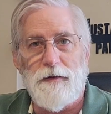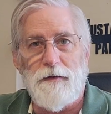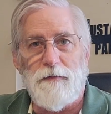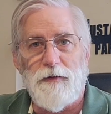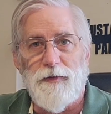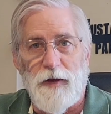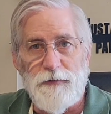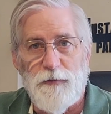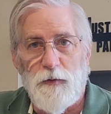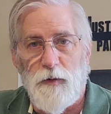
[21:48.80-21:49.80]
Well, thanks
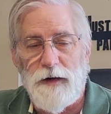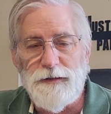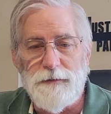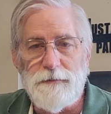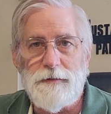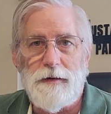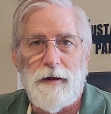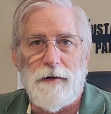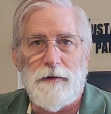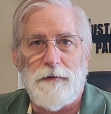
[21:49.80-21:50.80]
for watching.
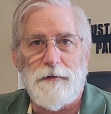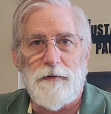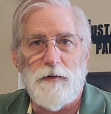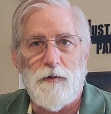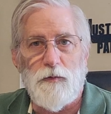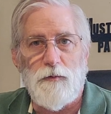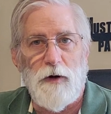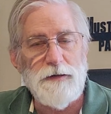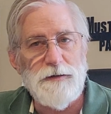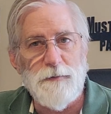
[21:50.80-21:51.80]

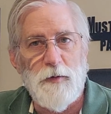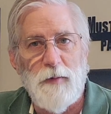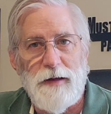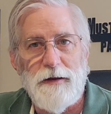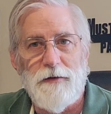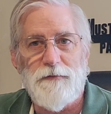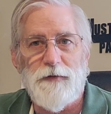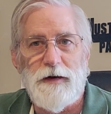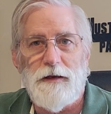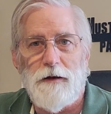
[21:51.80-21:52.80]
Watch some of my other
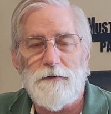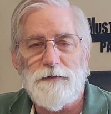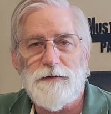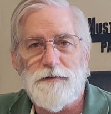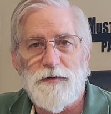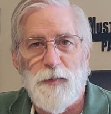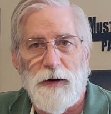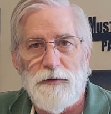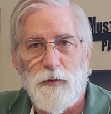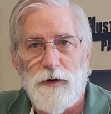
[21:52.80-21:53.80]
videos,
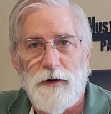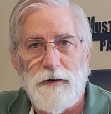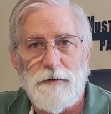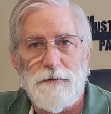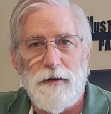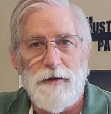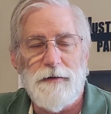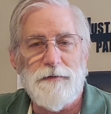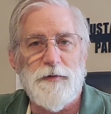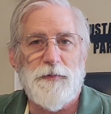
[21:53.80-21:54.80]
spread the word,
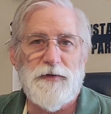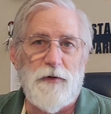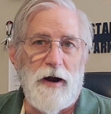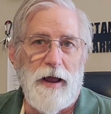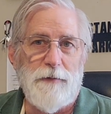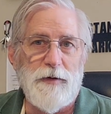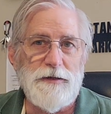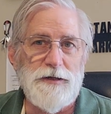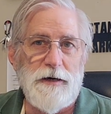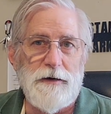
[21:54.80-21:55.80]
subscribe and
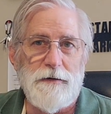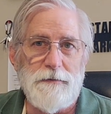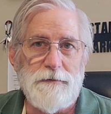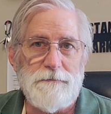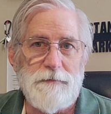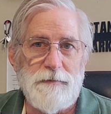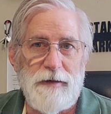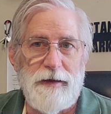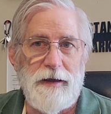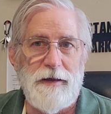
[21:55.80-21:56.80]
share,
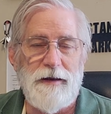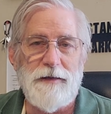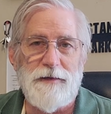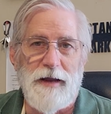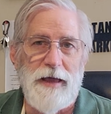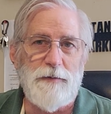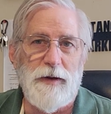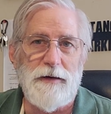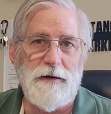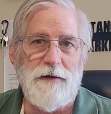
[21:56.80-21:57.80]
and hit the like
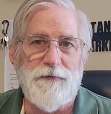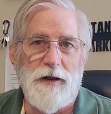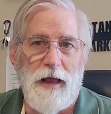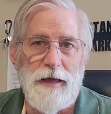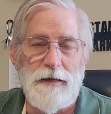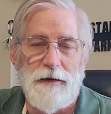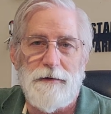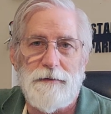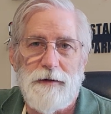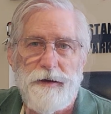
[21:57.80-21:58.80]
button if you like it.
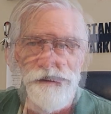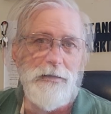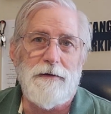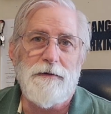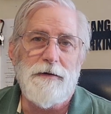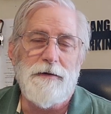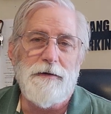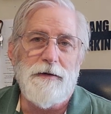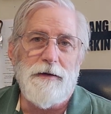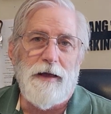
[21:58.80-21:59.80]

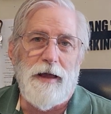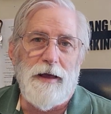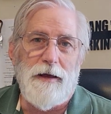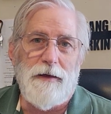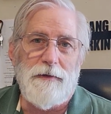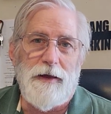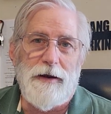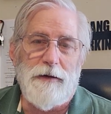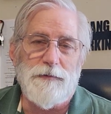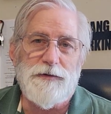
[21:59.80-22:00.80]
And that
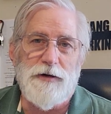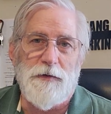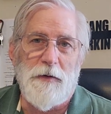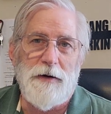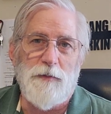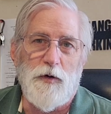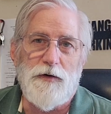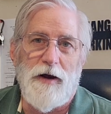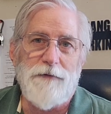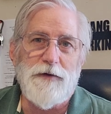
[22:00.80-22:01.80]
helps generate
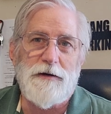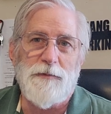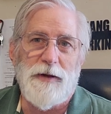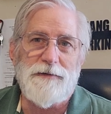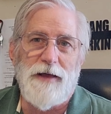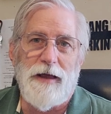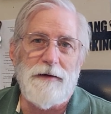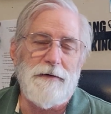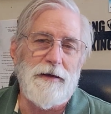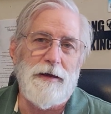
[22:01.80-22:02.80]
traffic to my site
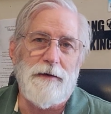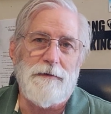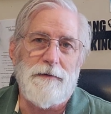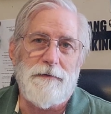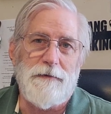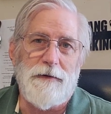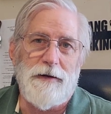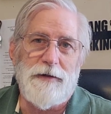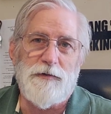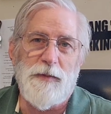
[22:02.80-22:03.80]
and
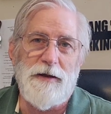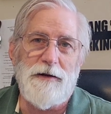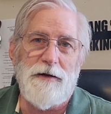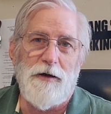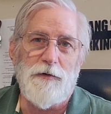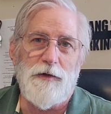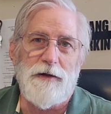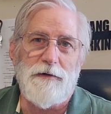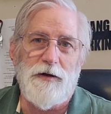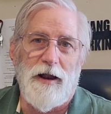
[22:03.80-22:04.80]
lets me know
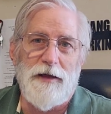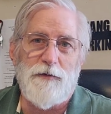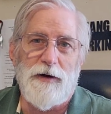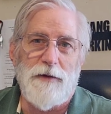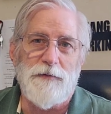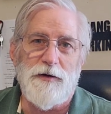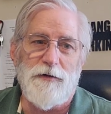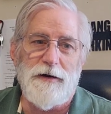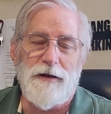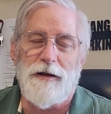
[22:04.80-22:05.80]
that you like what I'm
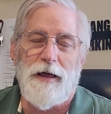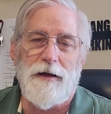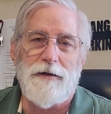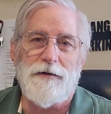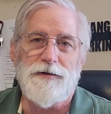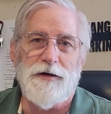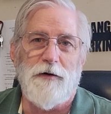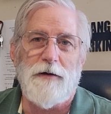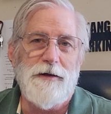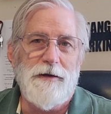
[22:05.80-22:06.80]
doing and I can
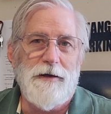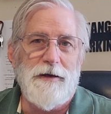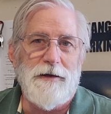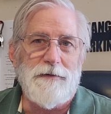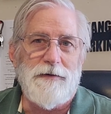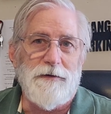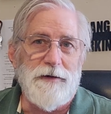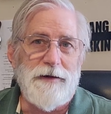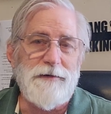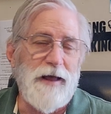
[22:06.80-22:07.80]
generate. Till
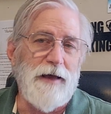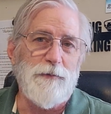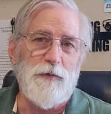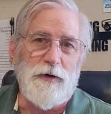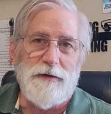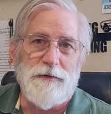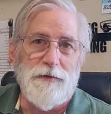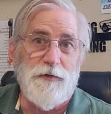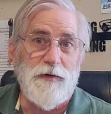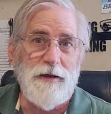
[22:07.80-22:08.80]
next time,
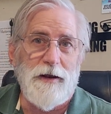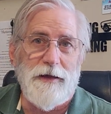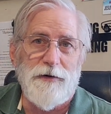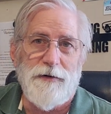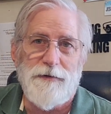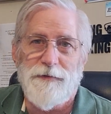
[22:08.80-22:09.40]
we'll see you later.